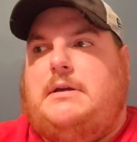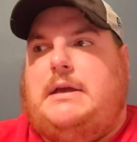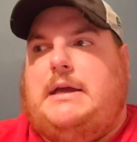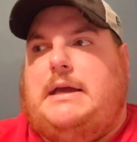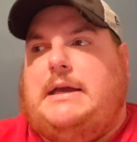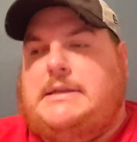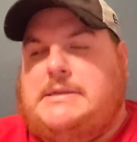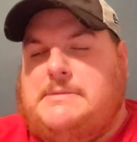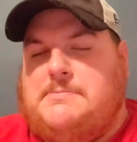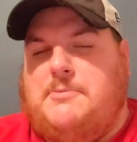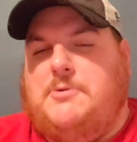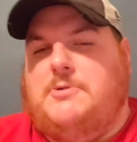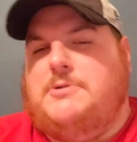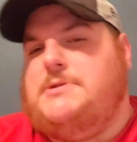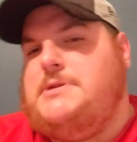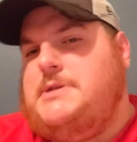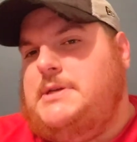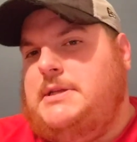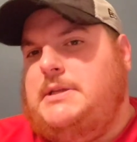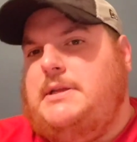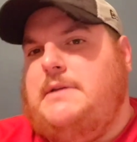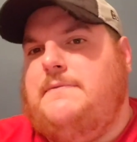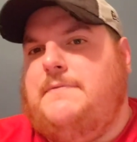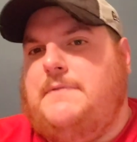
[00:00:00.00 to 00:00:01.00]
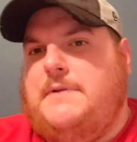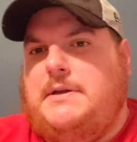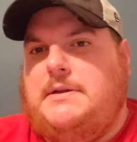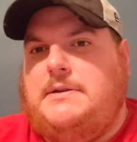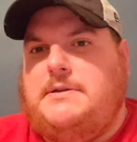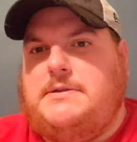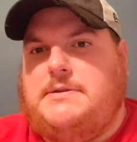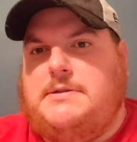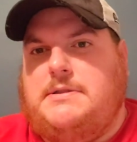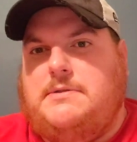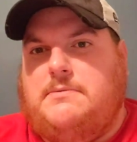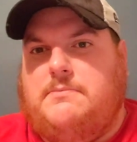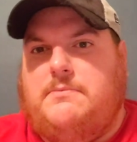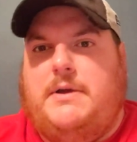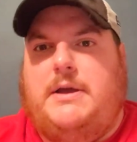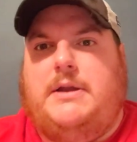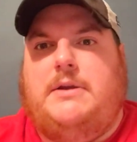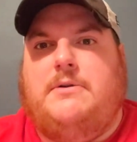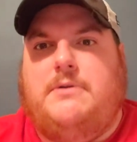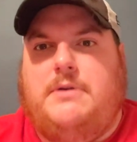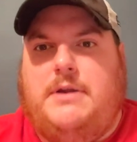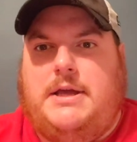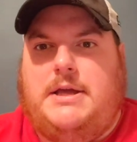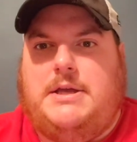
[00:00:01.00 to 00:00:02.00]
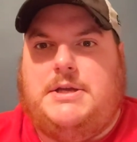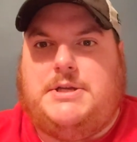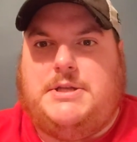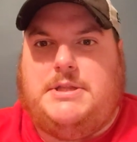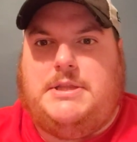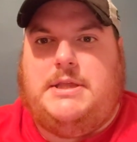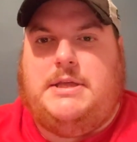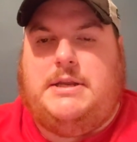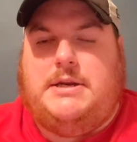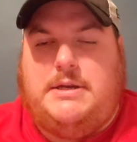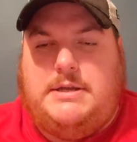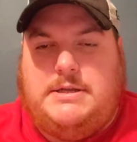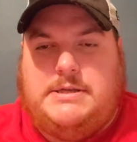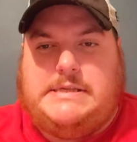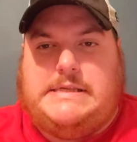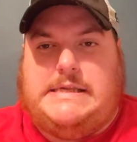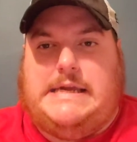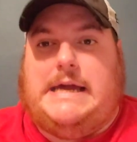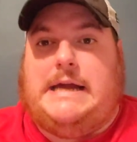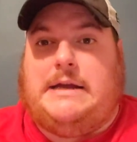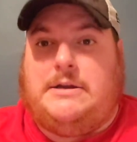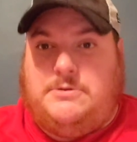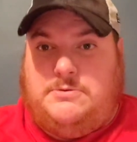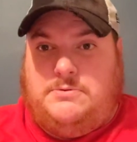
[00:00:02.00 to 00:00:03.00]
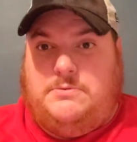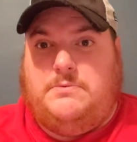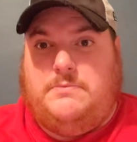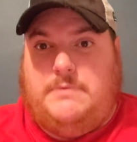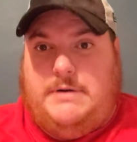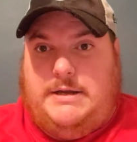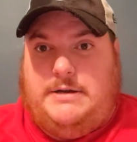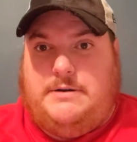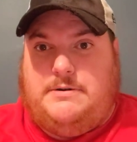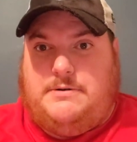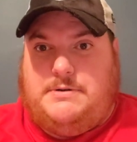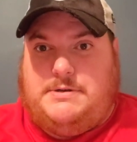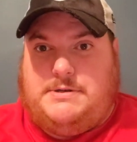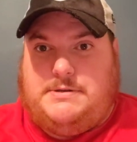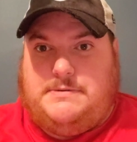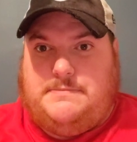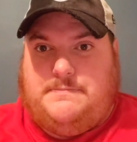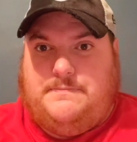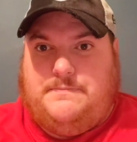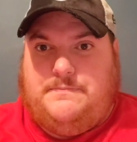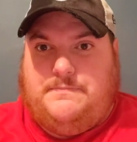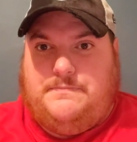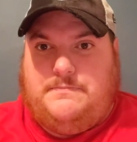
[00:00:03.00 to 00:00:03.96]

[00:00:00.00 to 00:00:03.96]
It's more significant to the Raider Nation than it is the actual Raiders.